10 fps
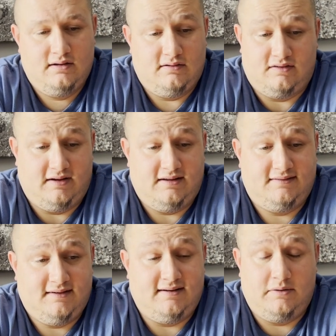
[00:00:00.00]
Because like I
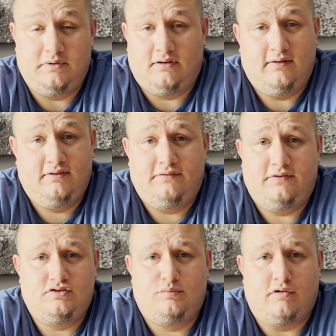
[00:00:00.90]
said, I would love to
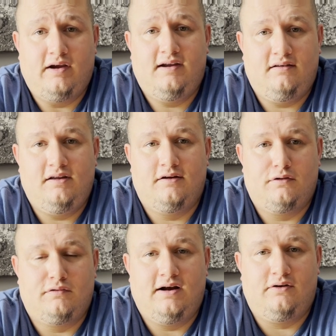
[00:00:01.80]
fish braid
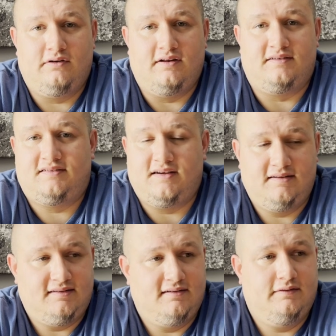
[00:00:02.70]
year-round. It's
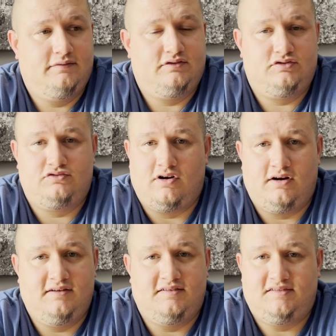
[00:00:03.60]
sensitive,
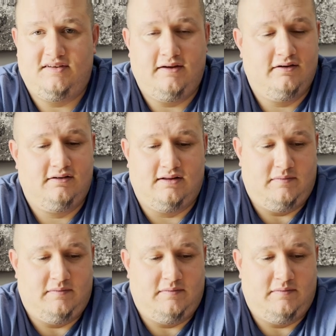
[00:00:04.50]
strong as steel.